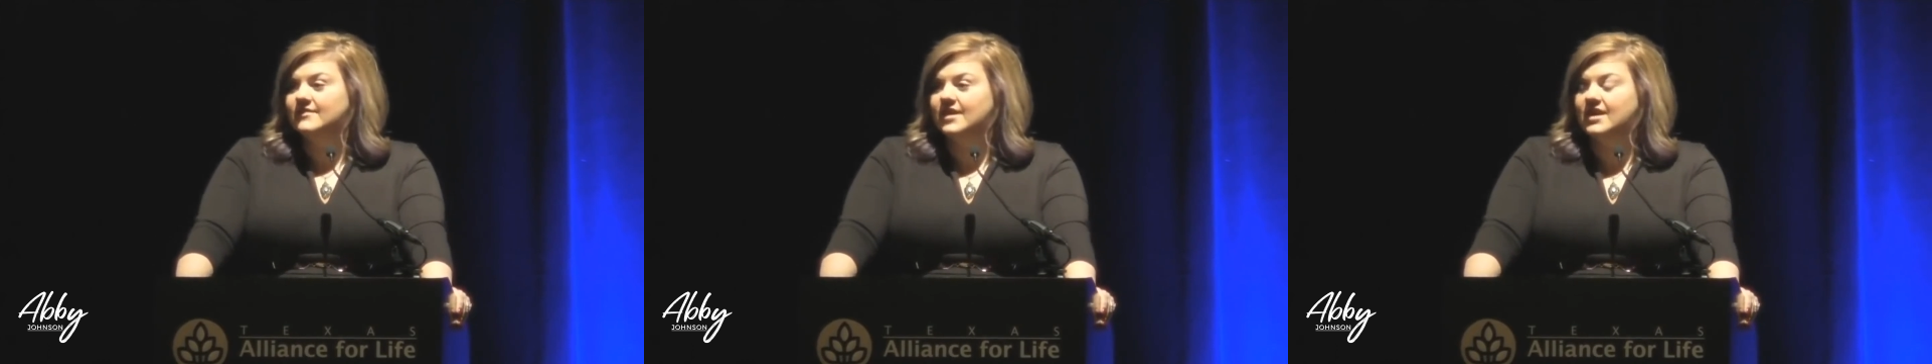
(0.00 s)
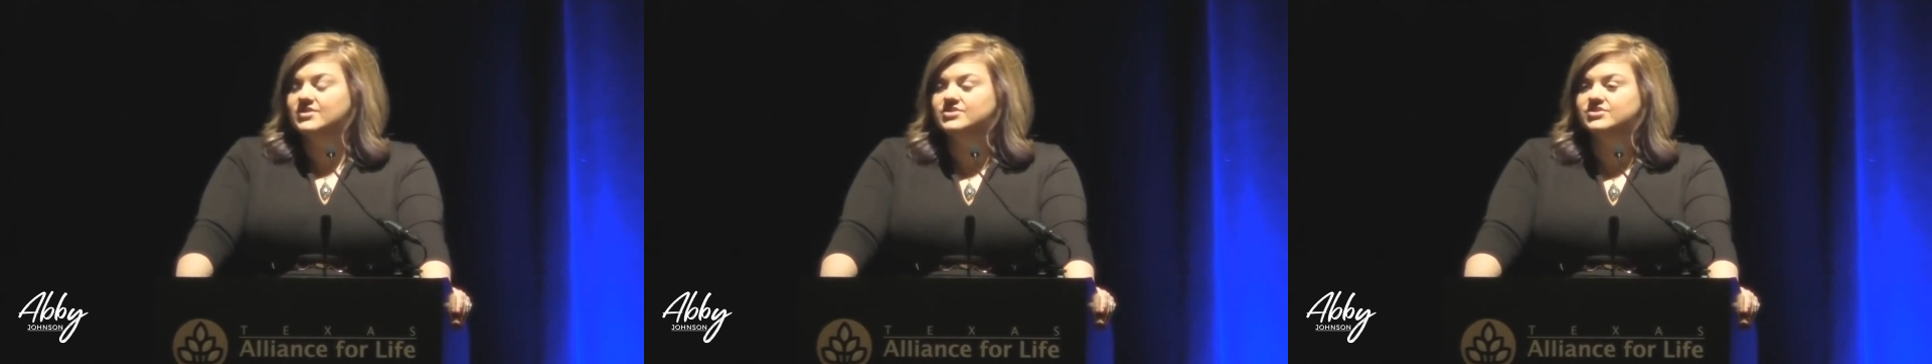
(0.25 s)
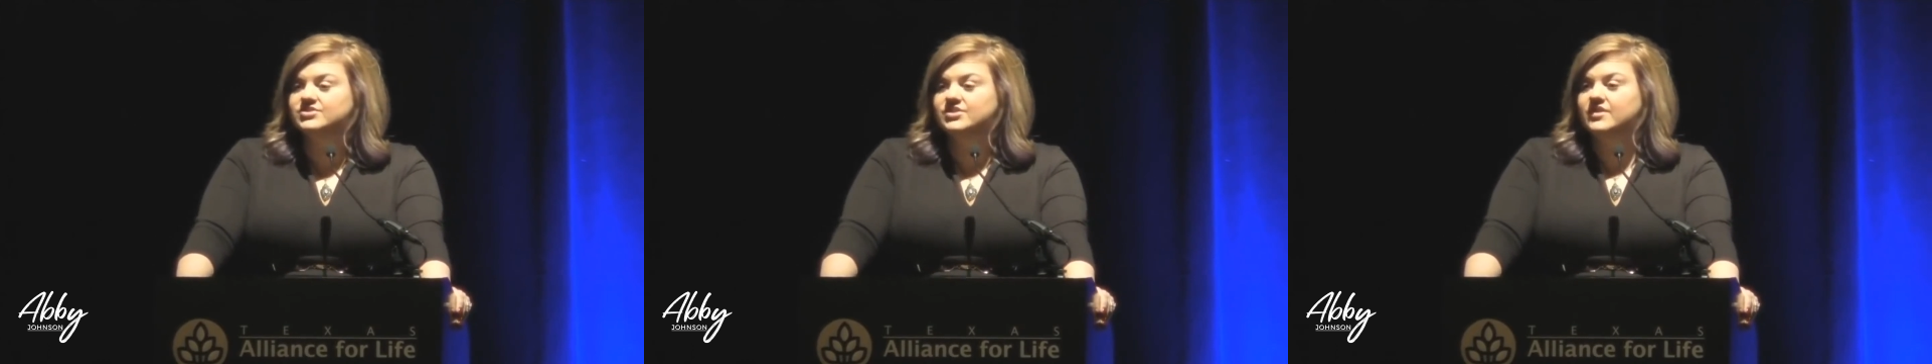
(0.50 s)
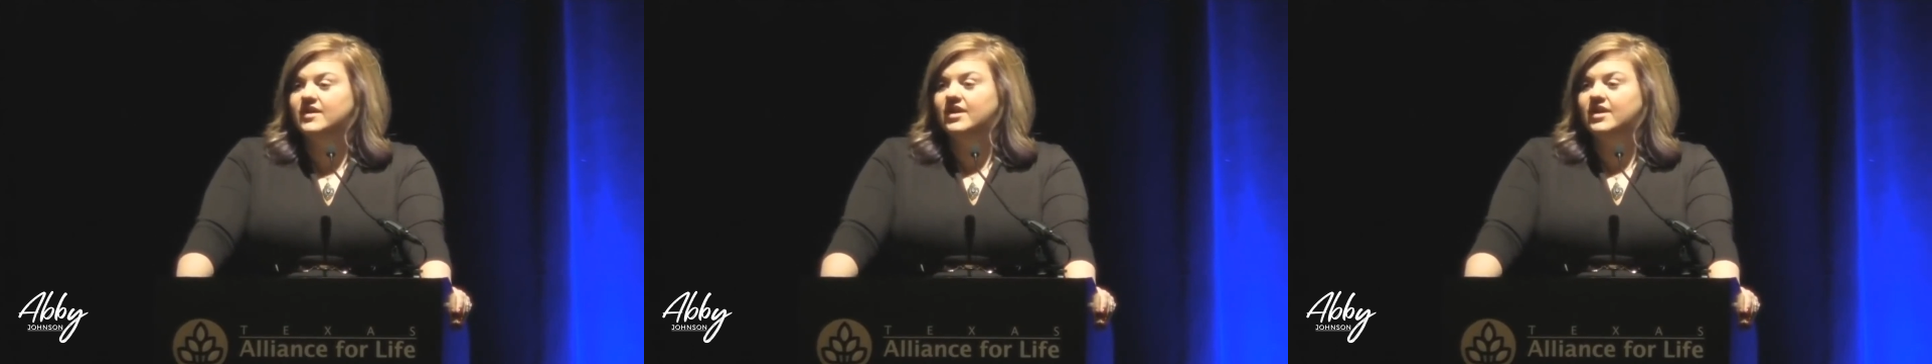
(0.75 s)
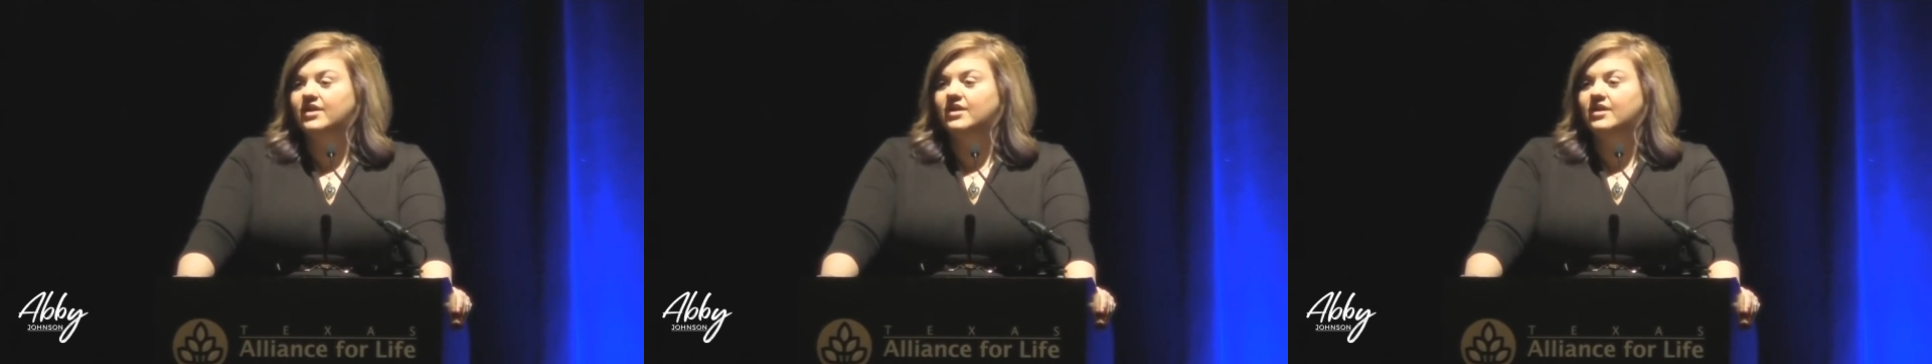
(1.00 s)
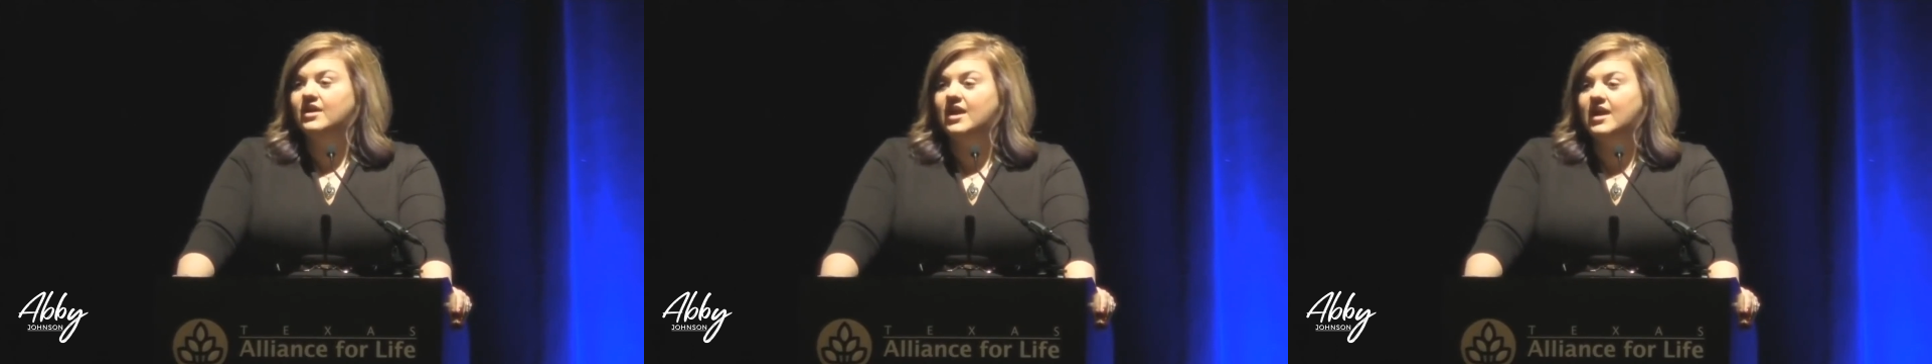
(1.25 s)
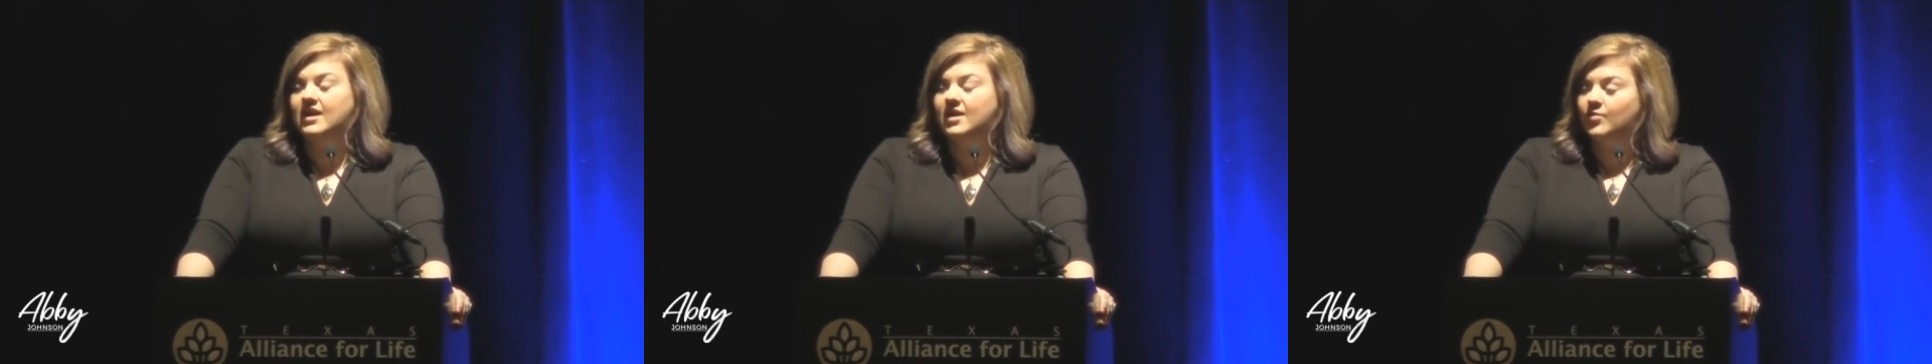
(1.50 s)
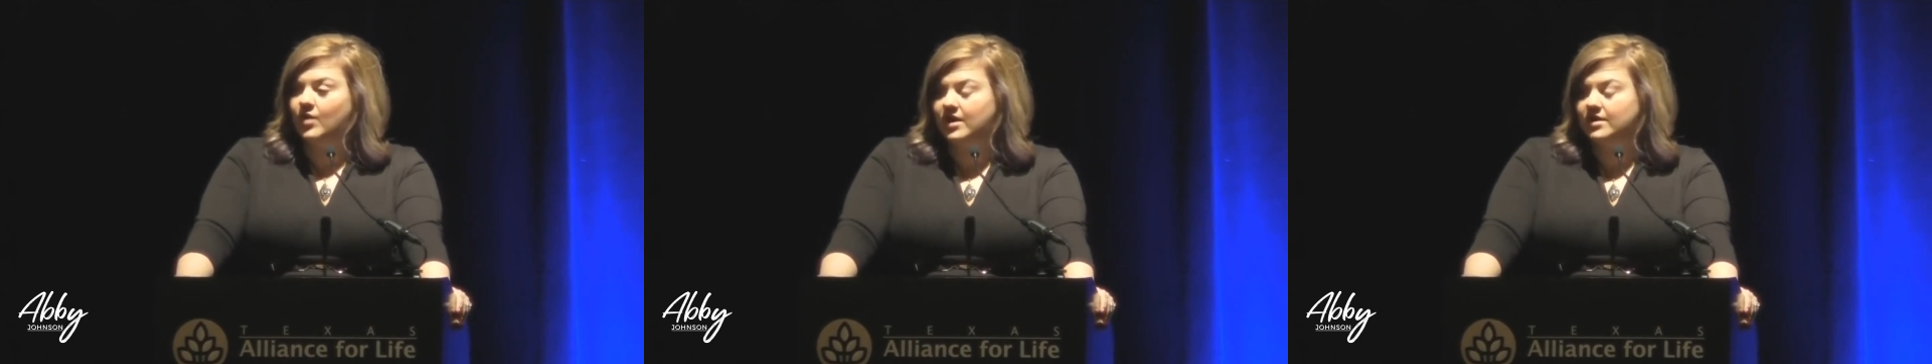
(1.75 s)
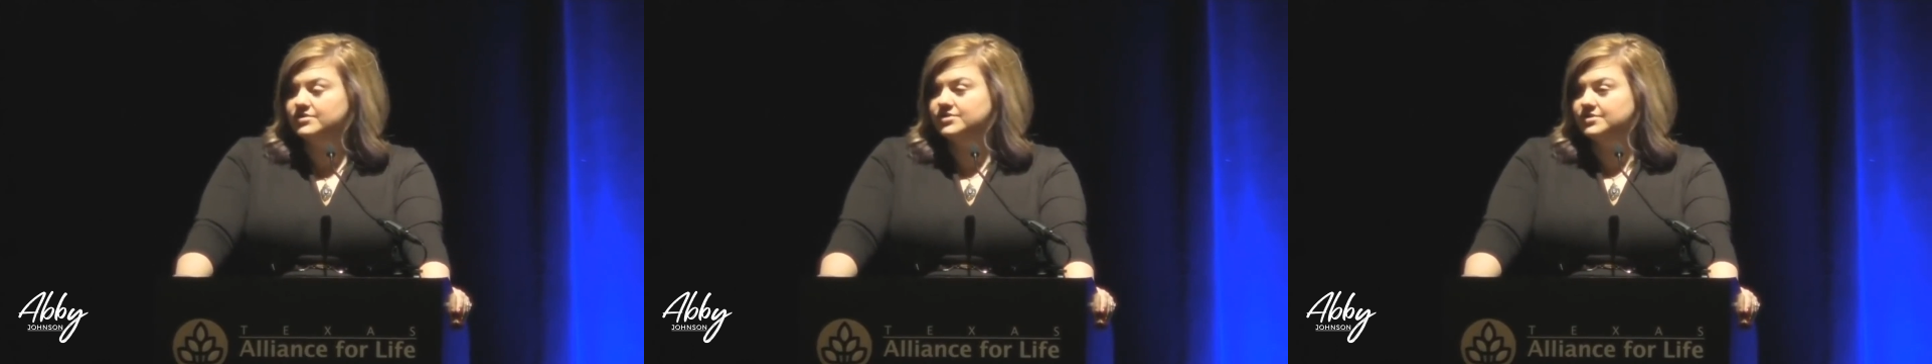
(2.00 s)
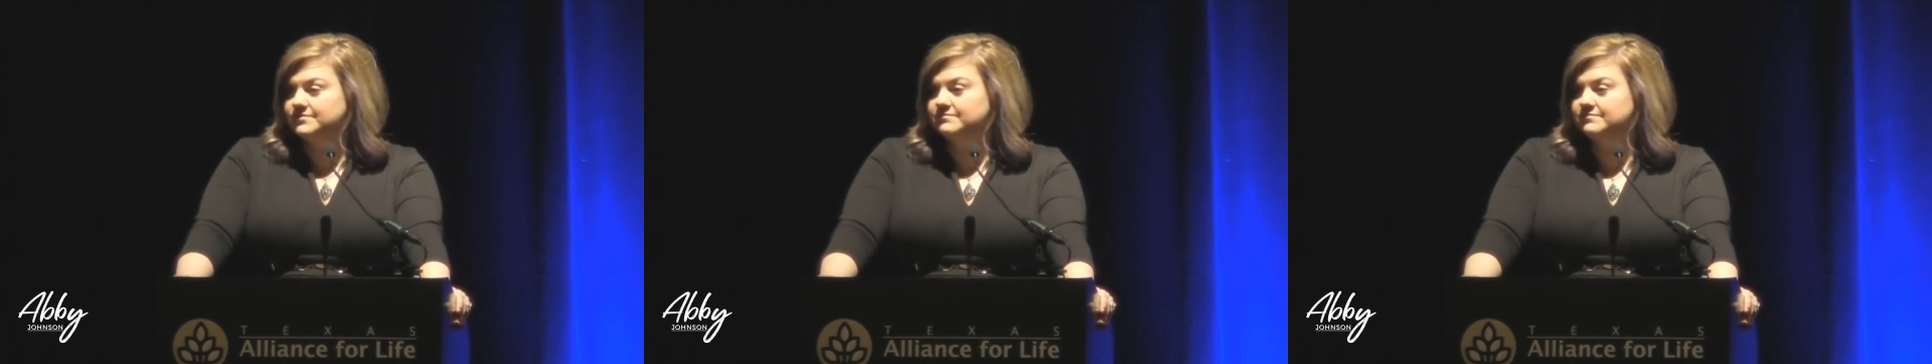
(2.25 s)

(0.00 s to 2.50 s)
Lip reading: I just stood there and I watched.